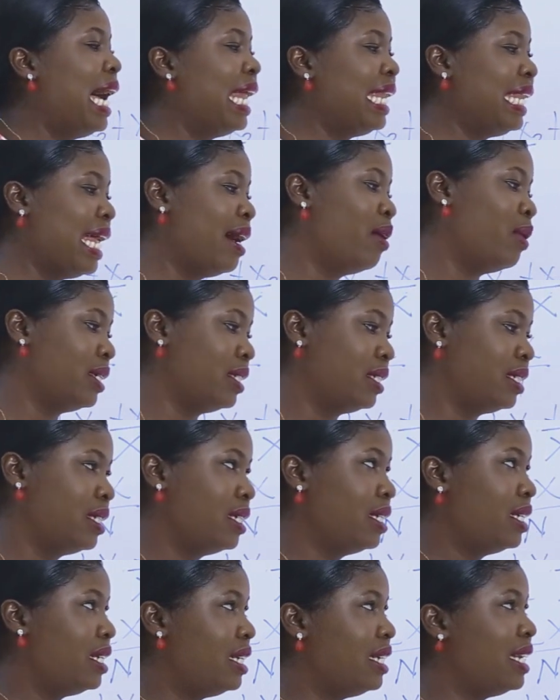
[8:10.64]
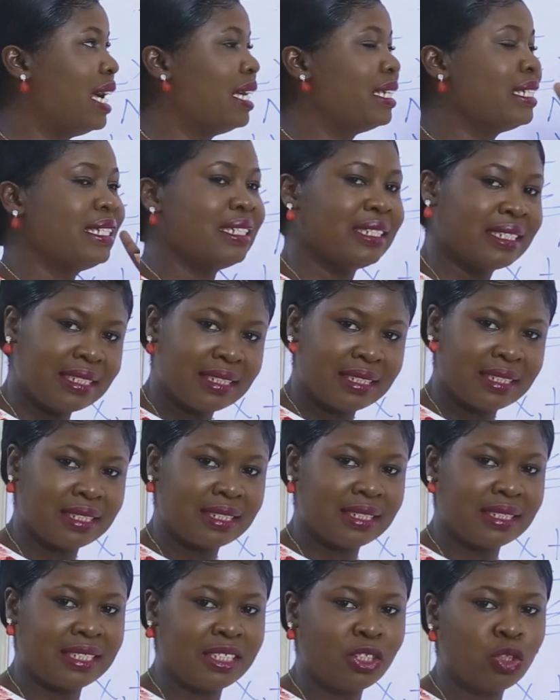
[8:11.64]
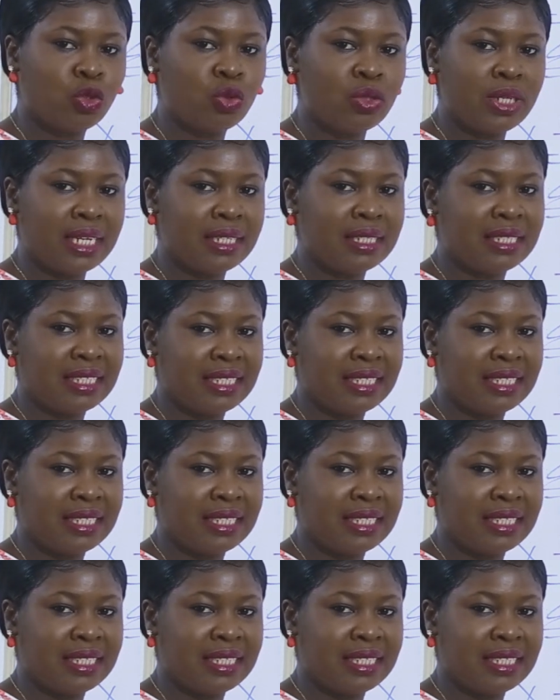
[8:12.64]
allowance that this student,